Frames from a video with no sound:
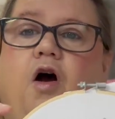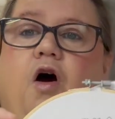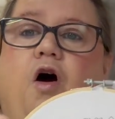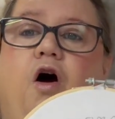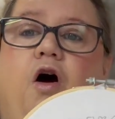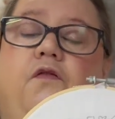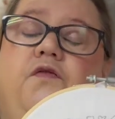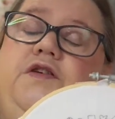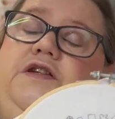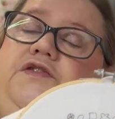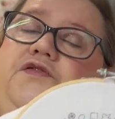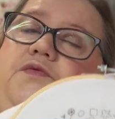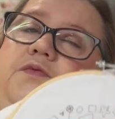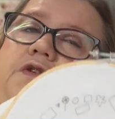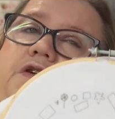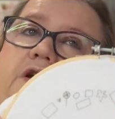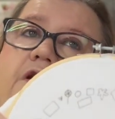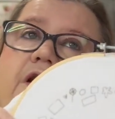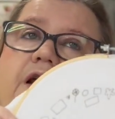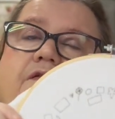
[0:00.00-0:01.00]
offers from
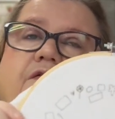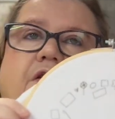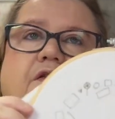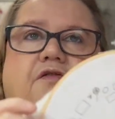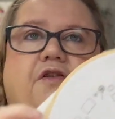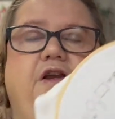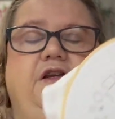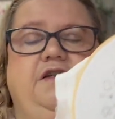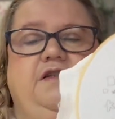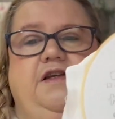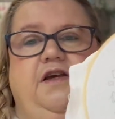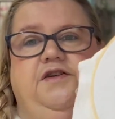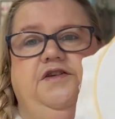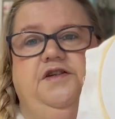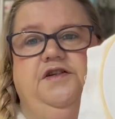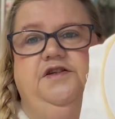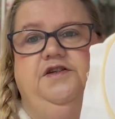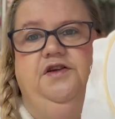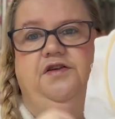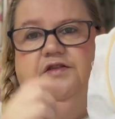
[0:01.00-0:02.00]
2 lovely friends though
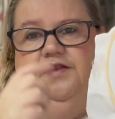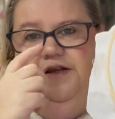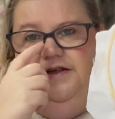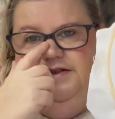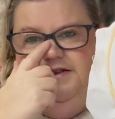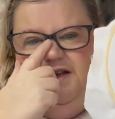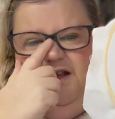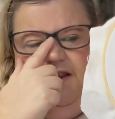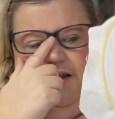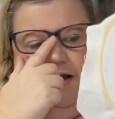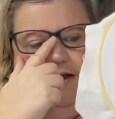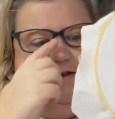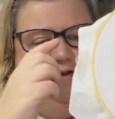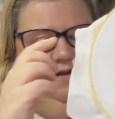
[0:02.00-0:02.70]
to do things like that,